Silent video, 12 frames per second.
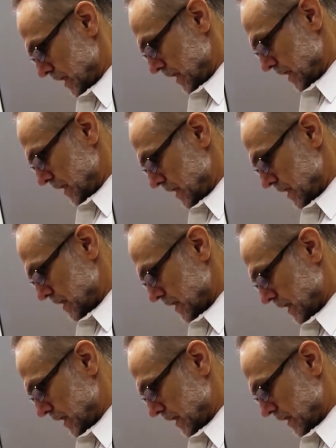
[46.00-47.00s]

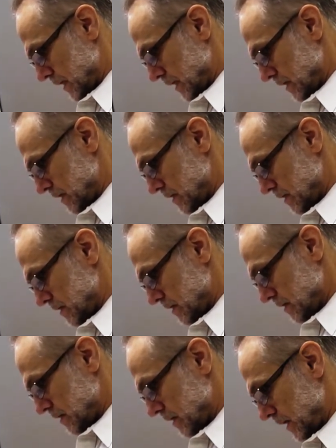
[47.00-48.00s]
He's an
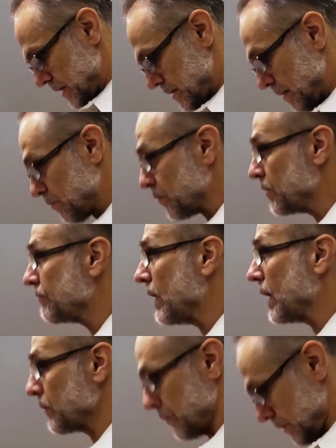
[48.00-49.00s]
exemplary
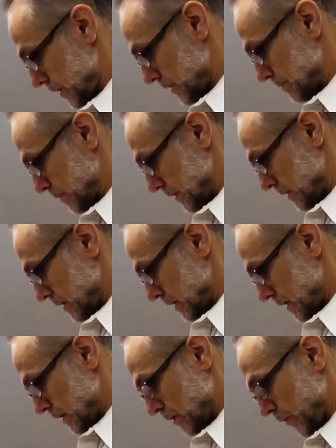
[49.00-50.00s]
father and husband,
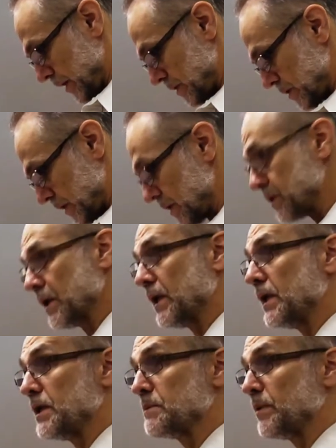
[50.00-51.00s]
great citizen,
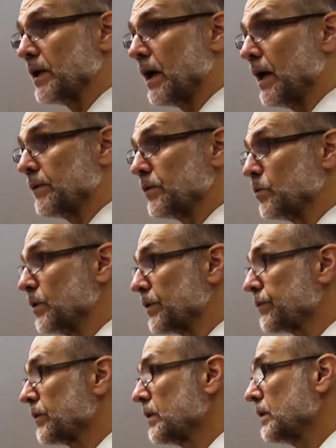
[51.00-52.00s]
and he's been honored
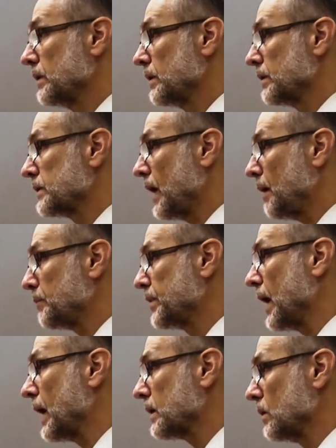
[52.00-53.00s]
with top
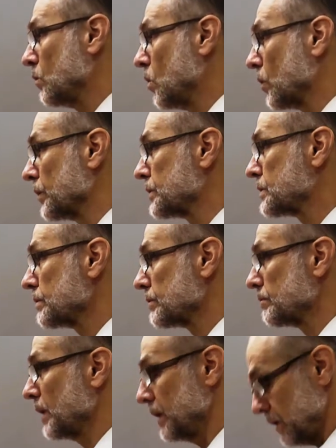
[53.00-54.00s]
doc awards
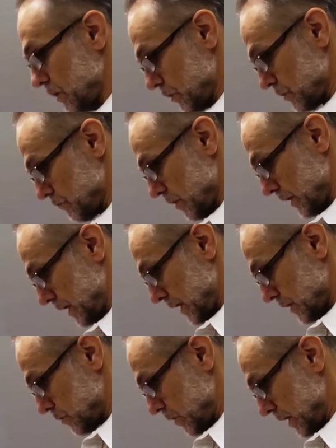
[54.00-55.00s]
many years running,
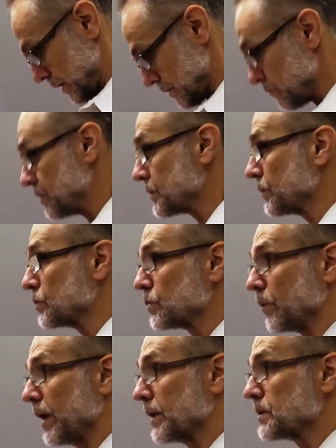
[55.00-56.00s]
as well as research
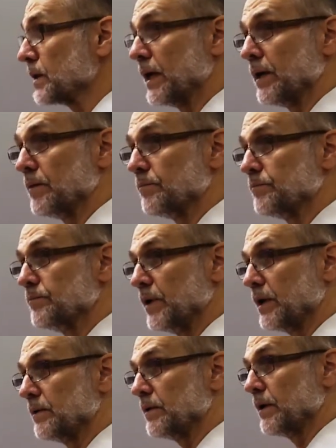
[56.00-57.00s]
grants, and
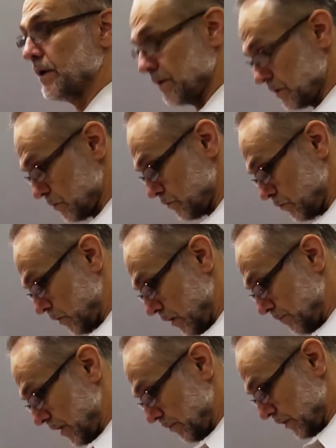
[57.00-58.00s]
is
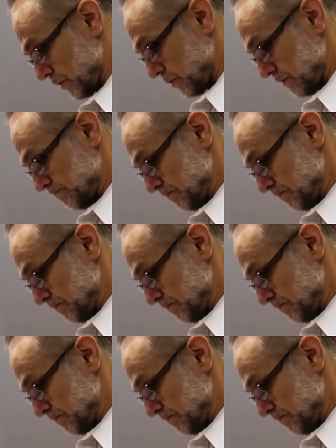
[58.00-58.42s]
well published.